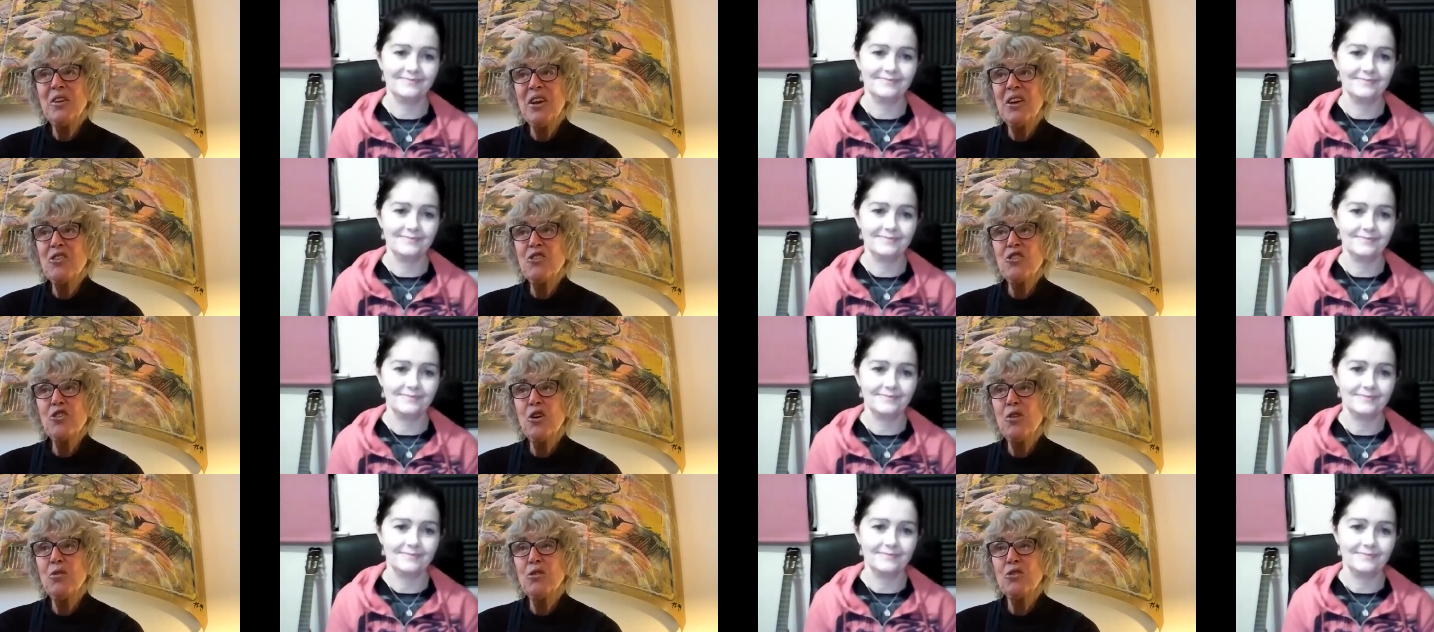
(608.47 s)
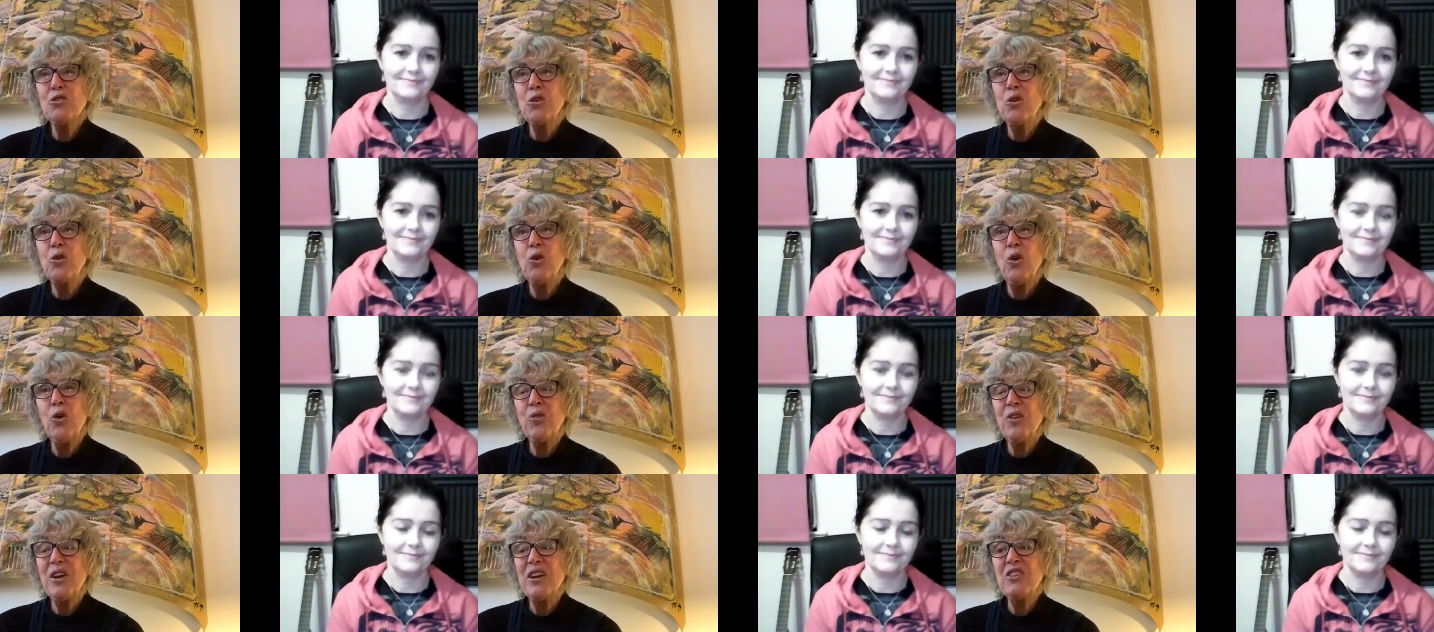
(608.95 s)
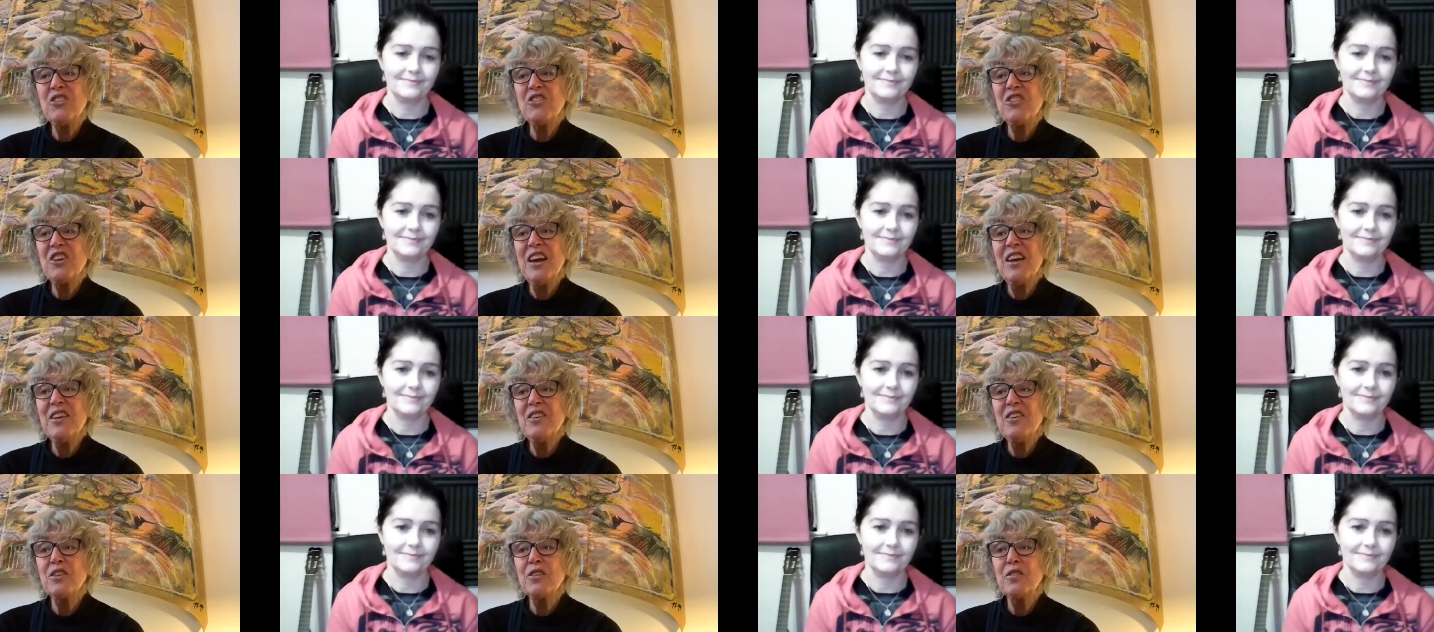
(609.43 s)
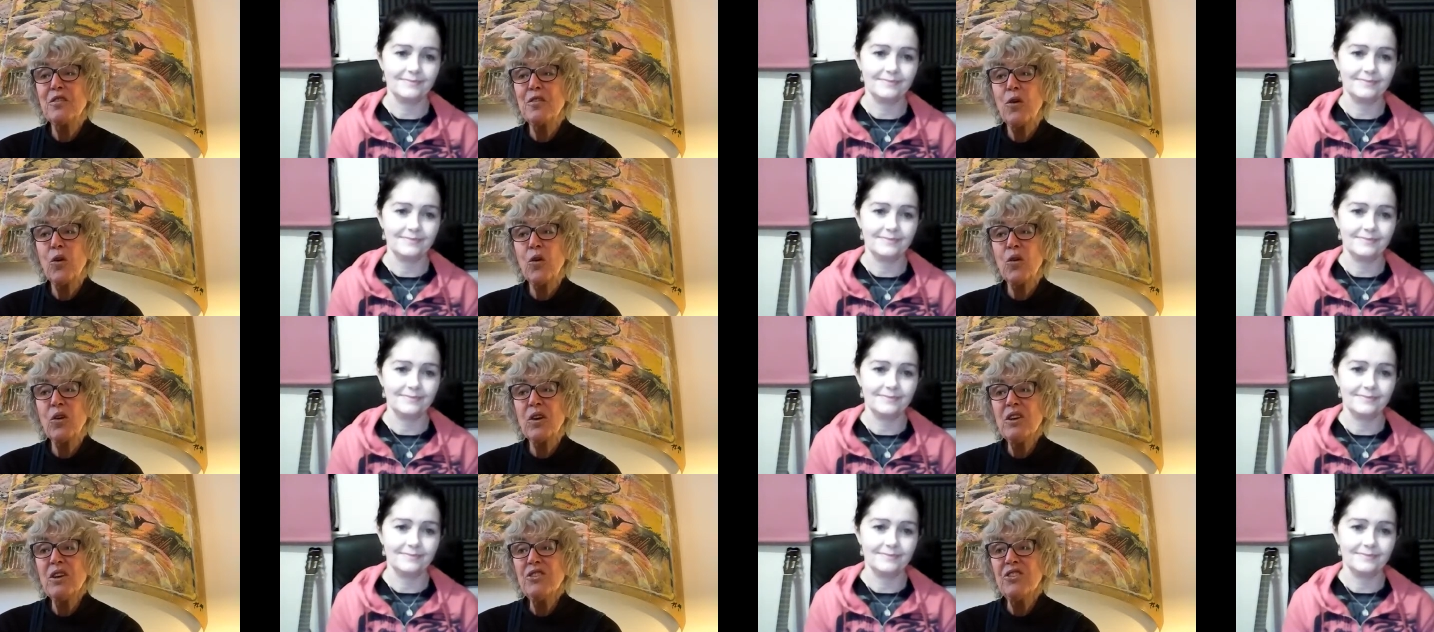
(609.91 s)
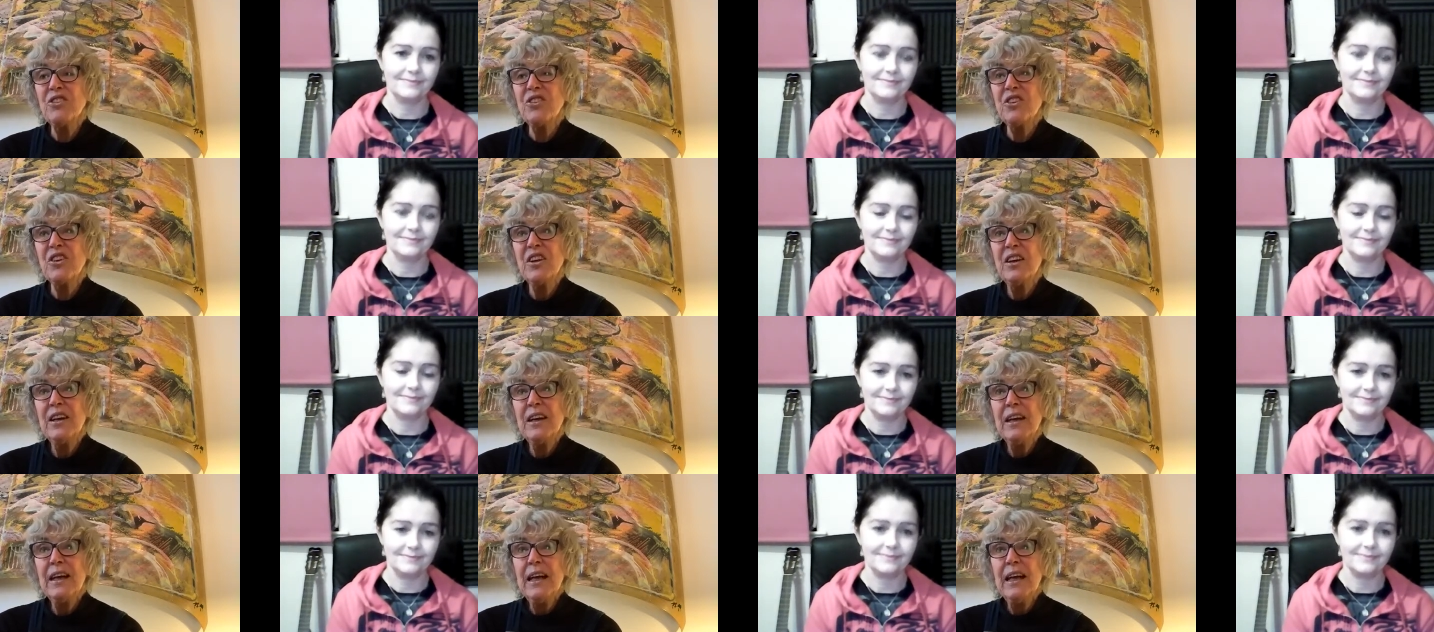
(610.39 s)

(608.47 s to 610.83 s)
Speaker 1: That show was called Enchanted Forest